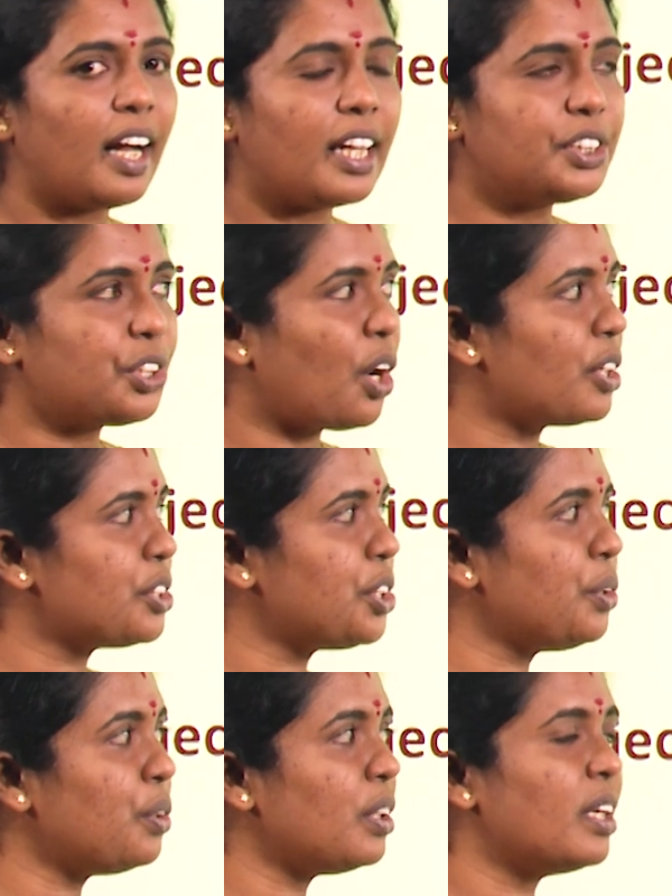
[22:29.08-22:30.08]
I taught
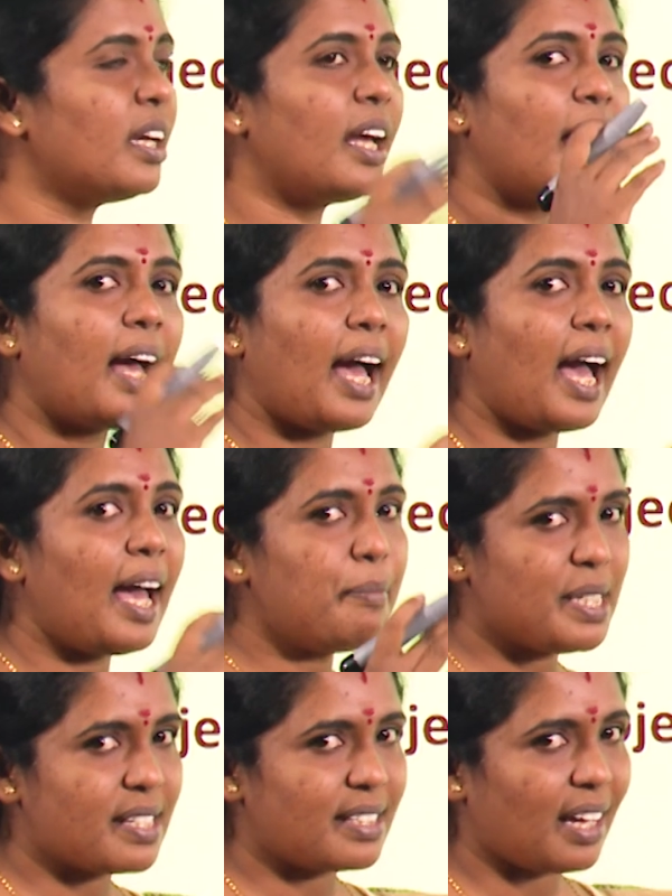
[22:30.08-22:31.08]
you am
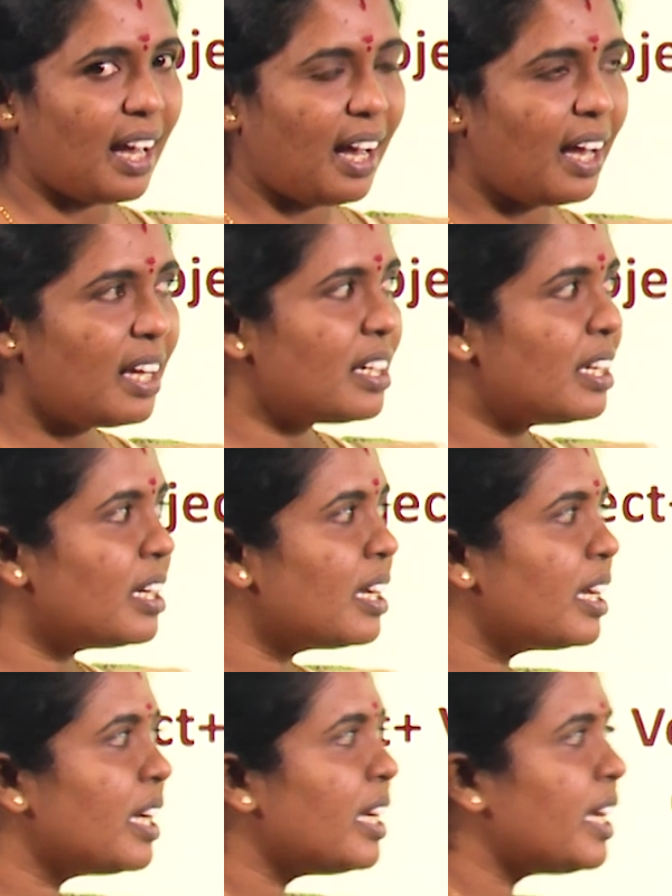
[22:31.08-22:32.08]
is a.
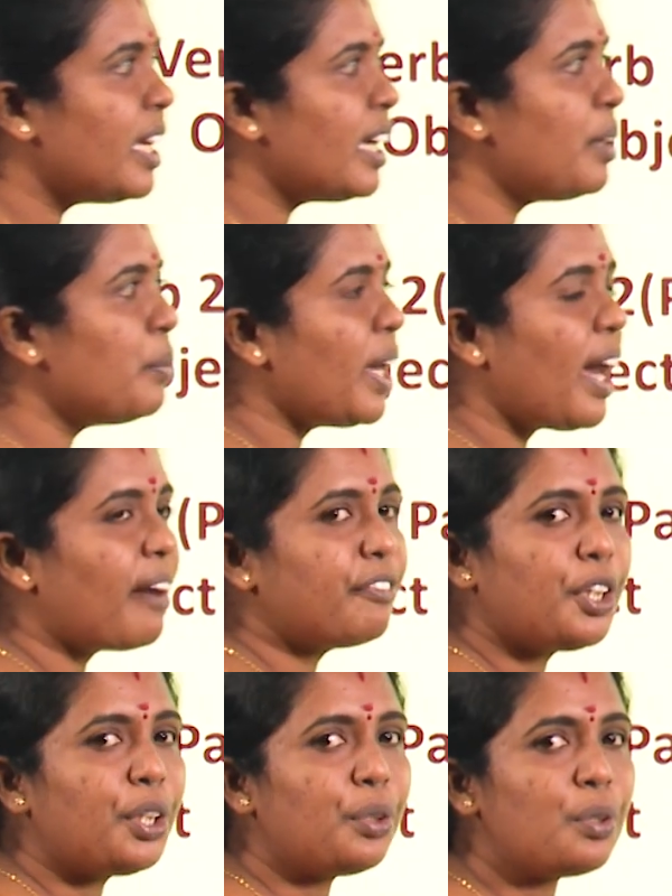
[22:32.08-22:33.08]
Here we have
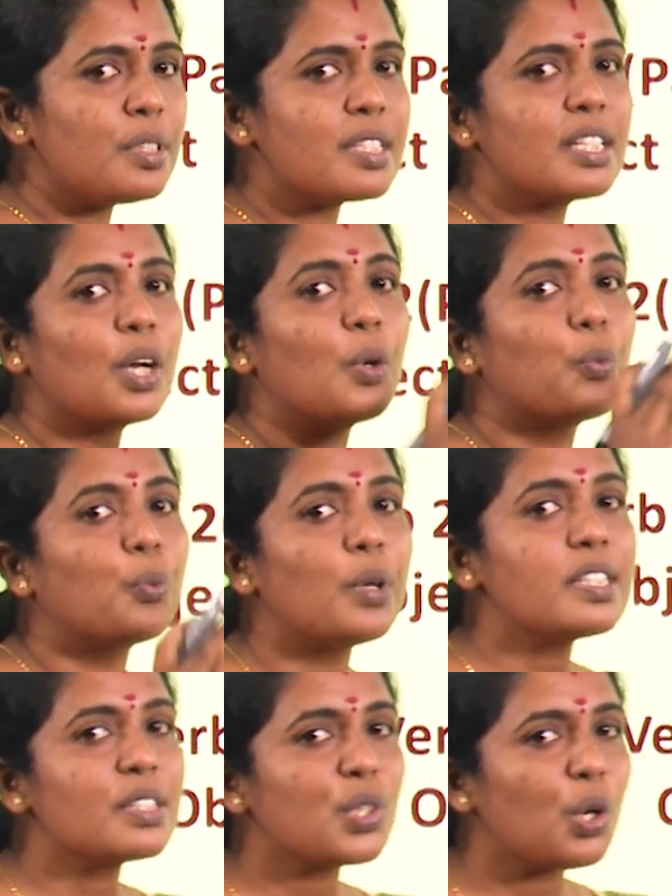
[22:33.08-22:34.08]
to use
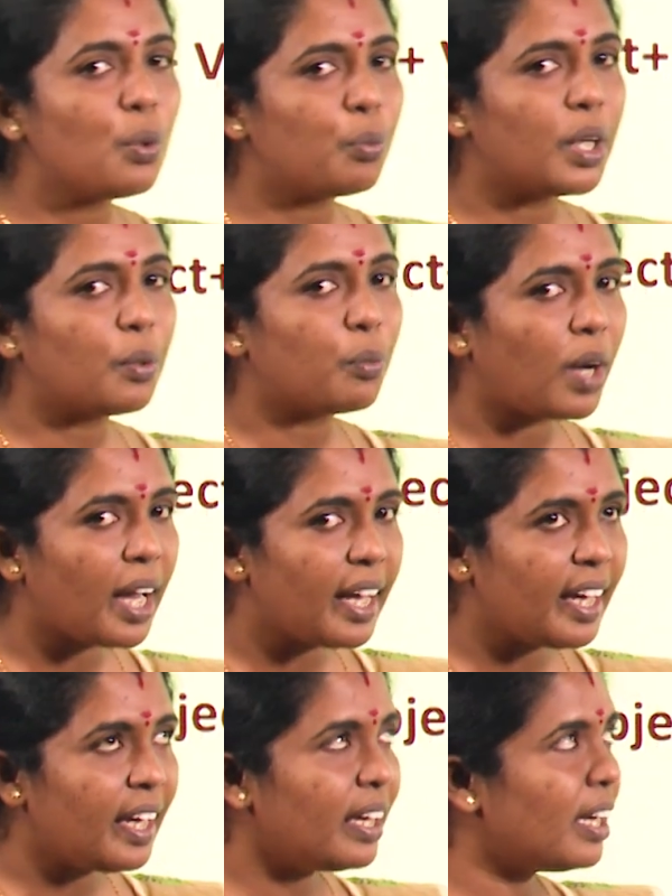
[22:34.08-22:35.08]
was or were.
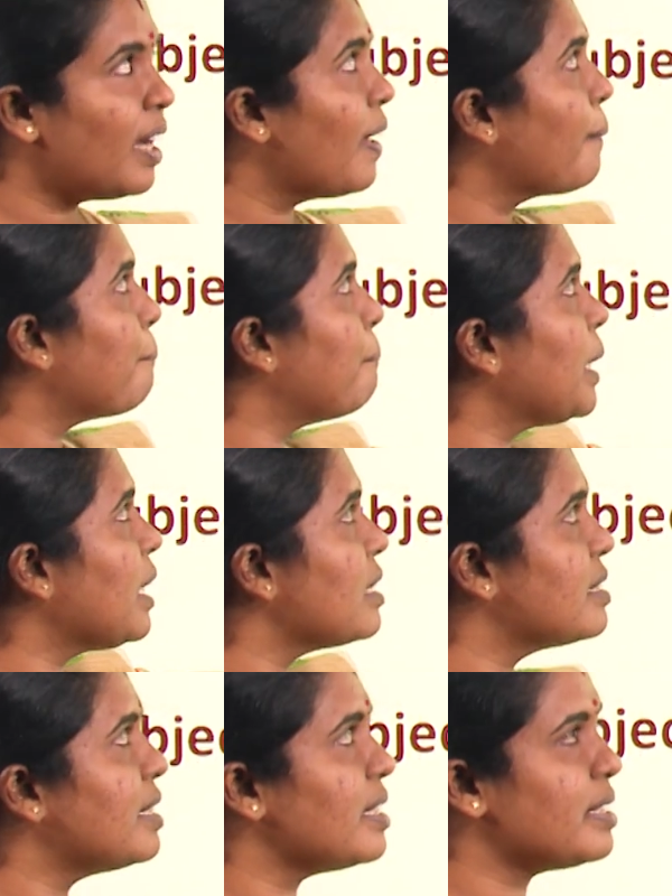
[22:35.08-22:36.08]
Why?
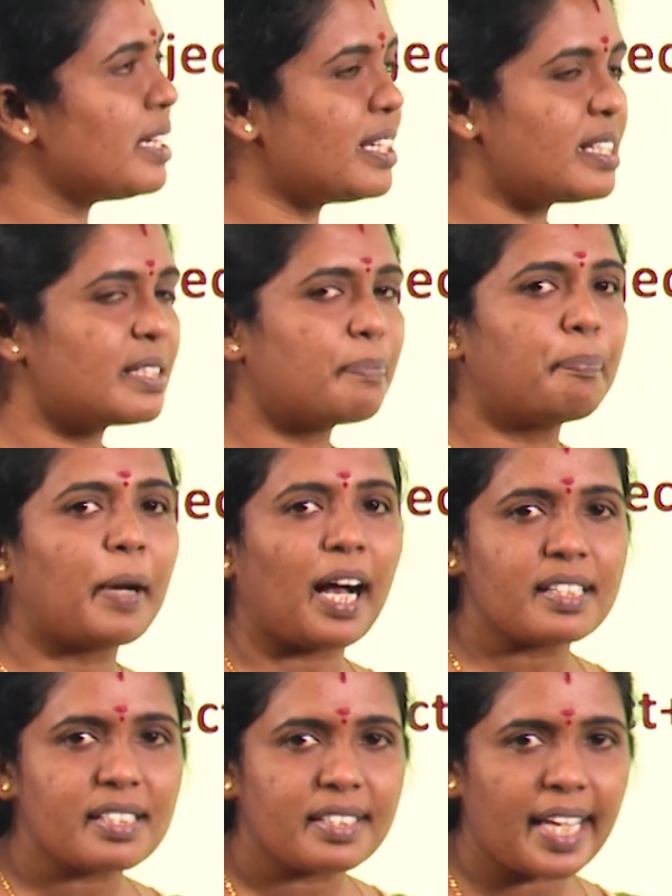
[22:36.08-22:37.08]
Because this is
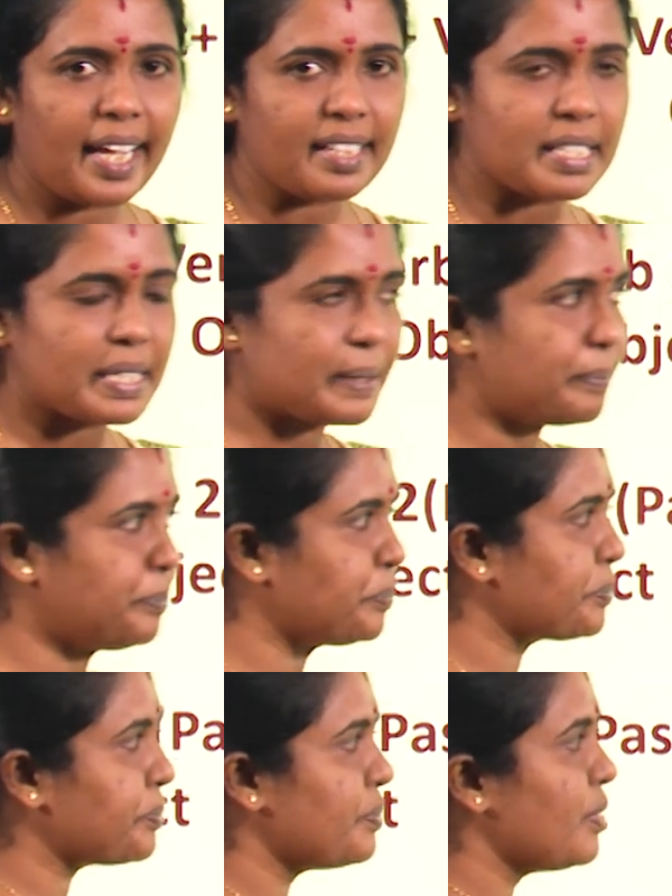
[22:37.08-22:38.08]
past tense.
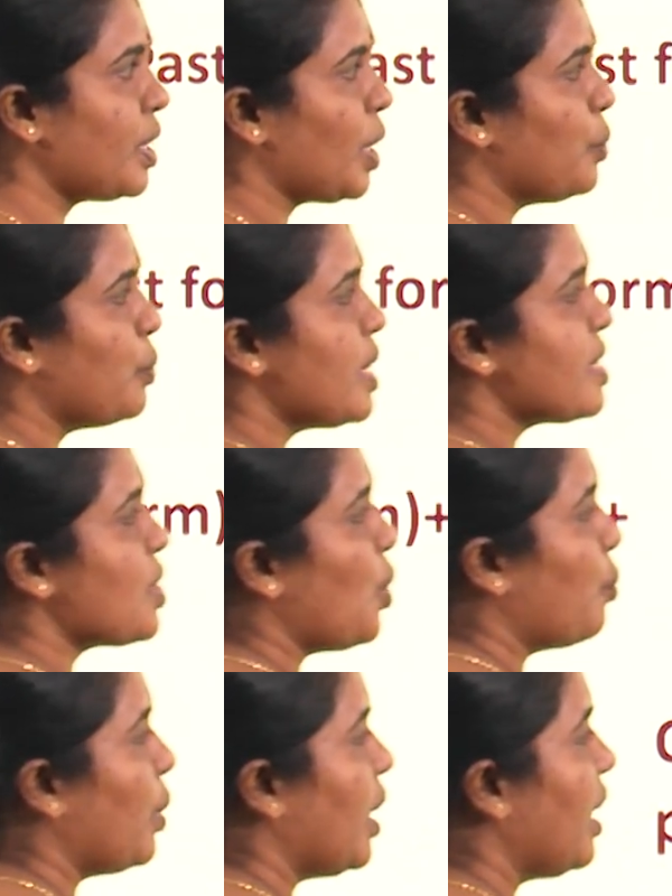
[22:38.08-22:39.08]
Was
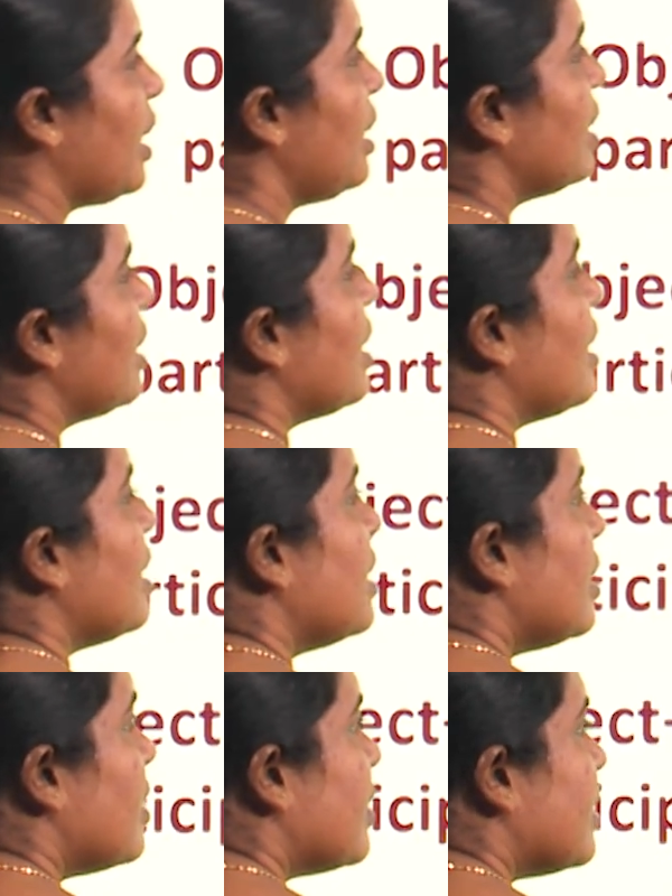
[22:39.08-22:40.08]
or were.
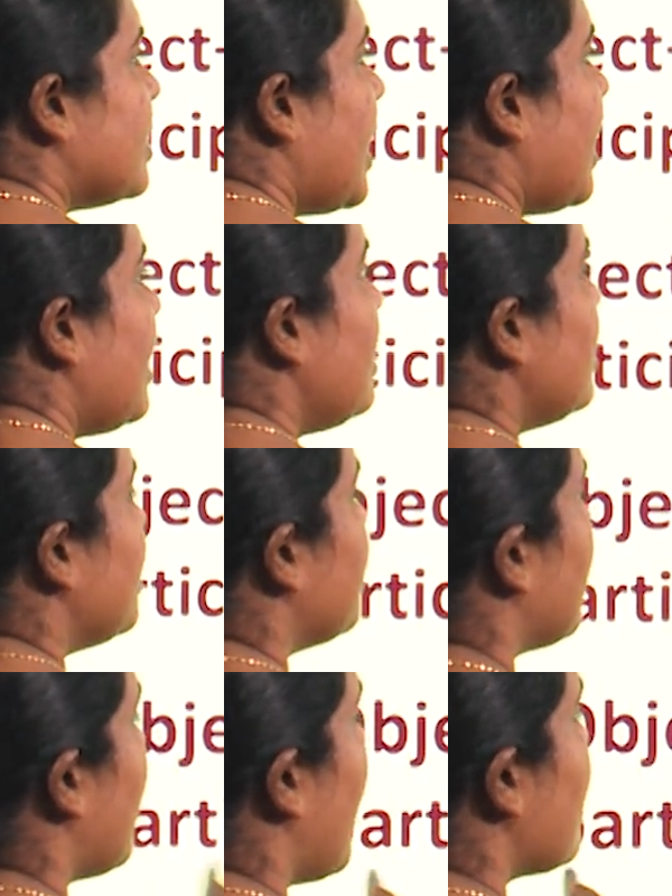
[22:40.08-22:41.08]
Then
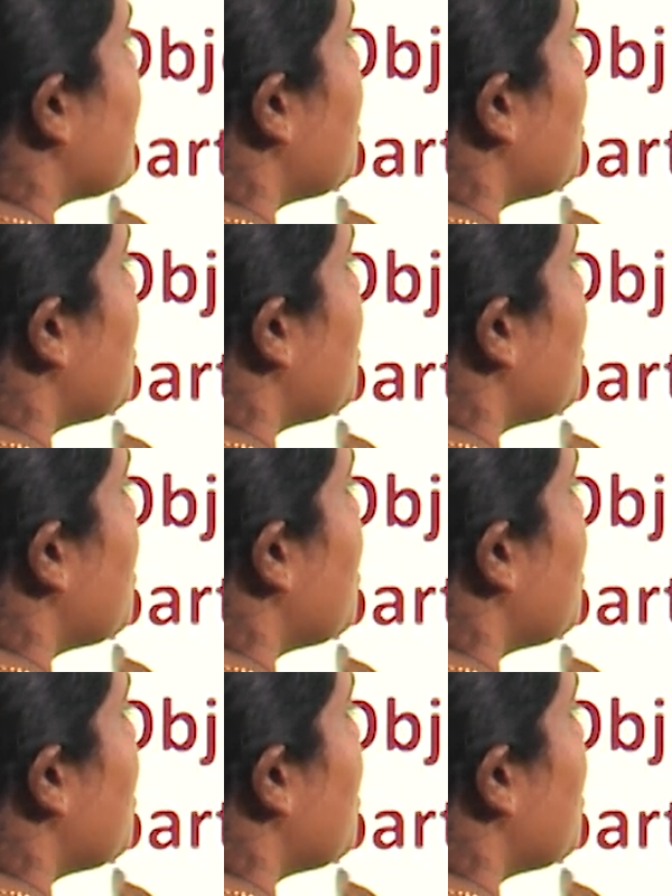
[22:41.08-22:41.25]
as